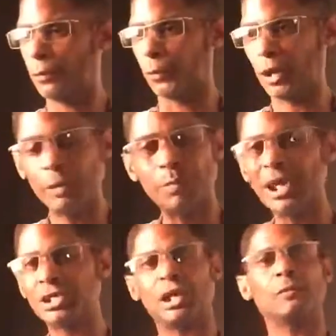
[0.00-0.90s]
free
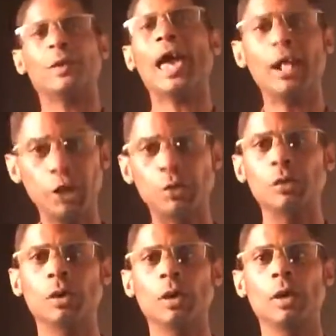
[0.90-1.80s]
basic value
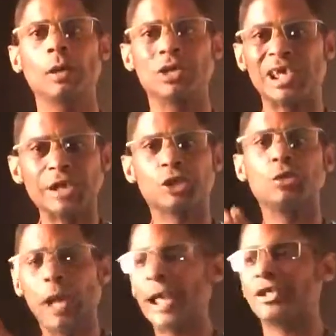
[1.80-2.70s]
to get you
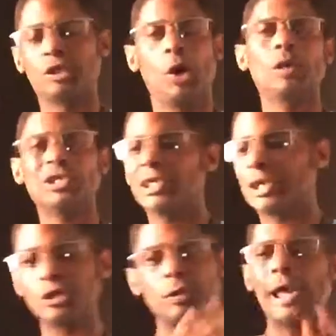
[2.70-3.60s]
guys going, to
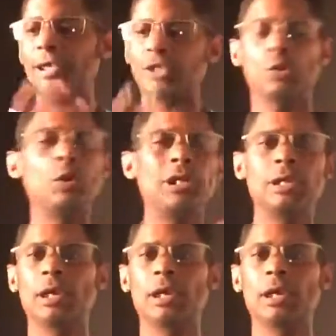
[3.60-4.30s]
get you guys doing,